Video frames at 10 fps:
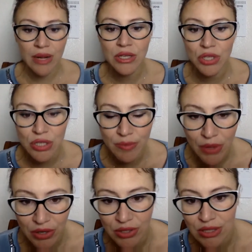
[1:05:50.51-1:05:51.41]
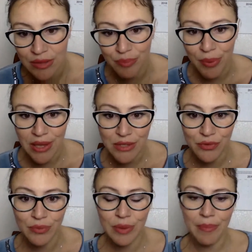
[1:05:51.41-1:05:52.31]
relationship hurts and
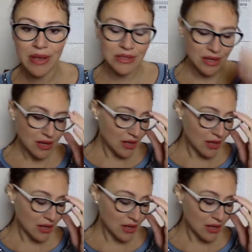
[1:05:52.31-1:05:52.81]
pains from the past.